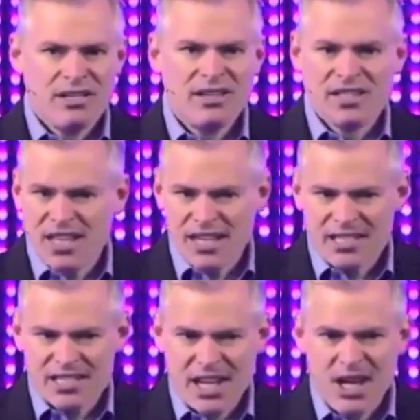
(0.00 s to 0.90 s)
Did this guy
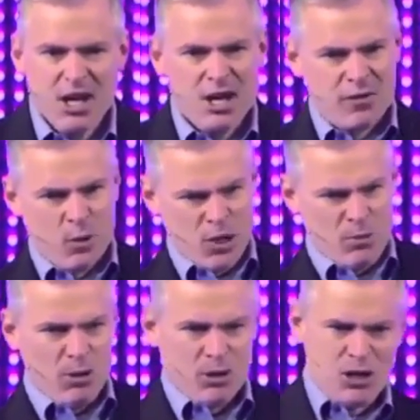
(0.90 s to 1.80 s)
just say, if you want
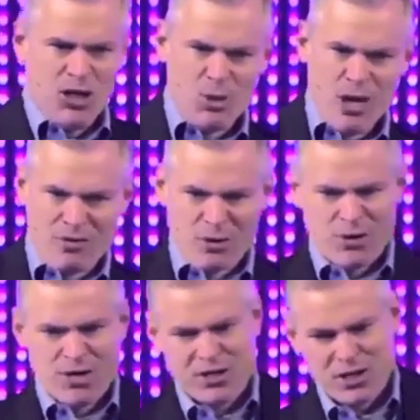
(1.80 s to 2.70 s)
to build a team, you have to
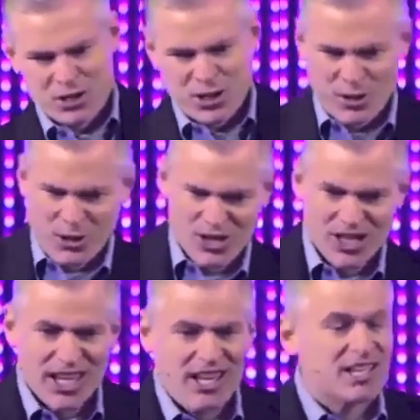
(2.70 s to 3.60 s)
trust each other?
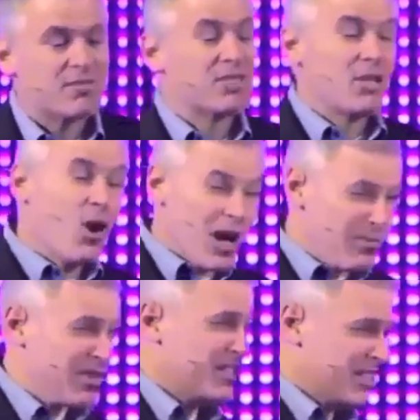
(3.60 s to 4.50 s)
Yeah, it's so
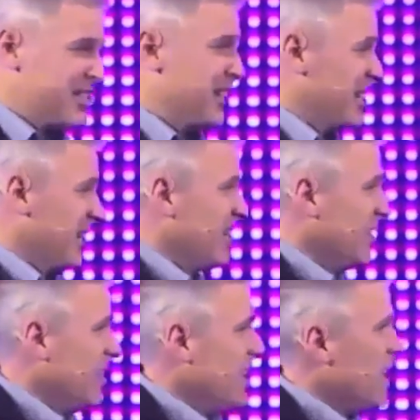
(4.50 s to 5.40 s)
obvious, isn't it?
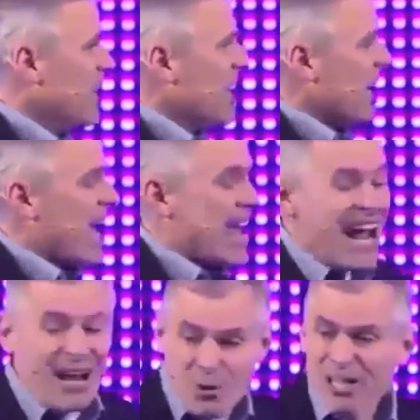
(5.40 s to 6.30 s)

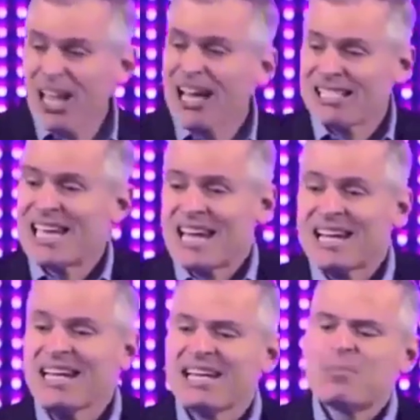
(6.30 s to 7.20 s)
And I realize that,
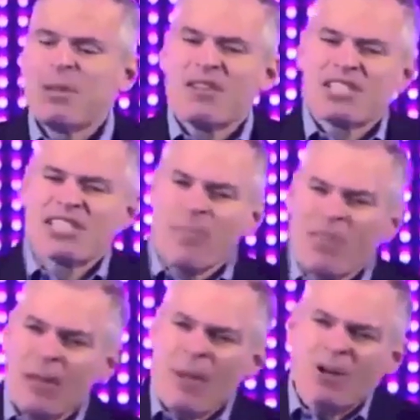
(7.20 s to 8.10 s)
and it is. But there's
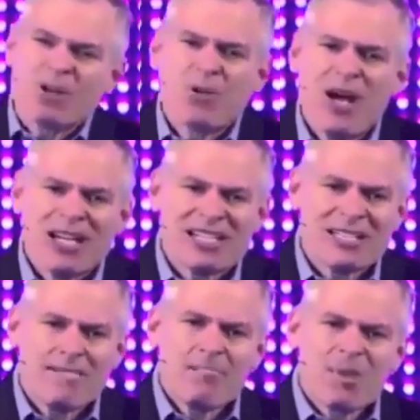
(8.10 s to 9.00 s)
something about
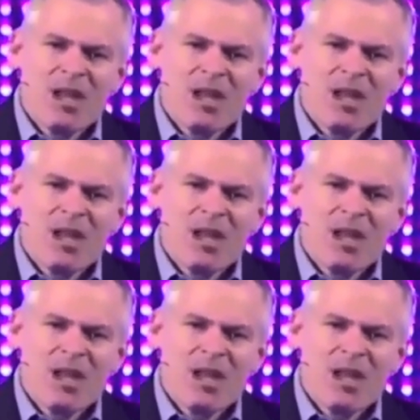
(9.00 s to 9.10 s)
trust.